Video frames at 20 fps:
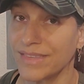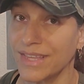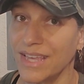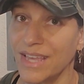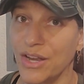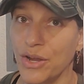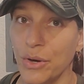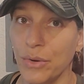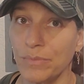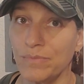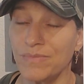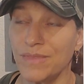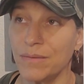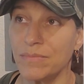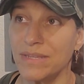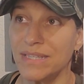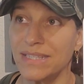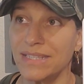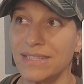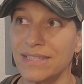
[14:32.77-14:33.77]
you know,
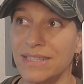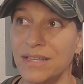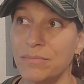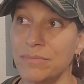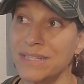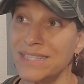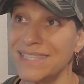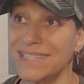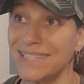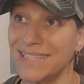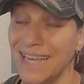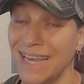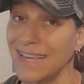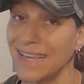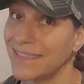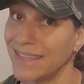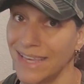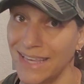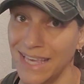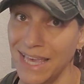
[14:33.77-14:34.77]
the
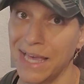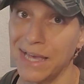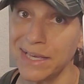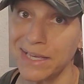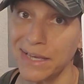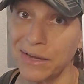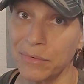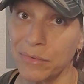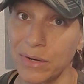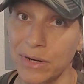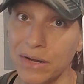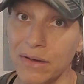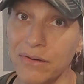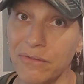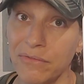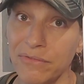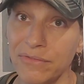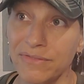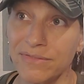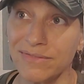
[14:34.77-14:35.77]
mistake they can't get rid
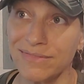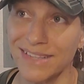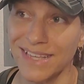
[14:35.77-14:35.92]
of.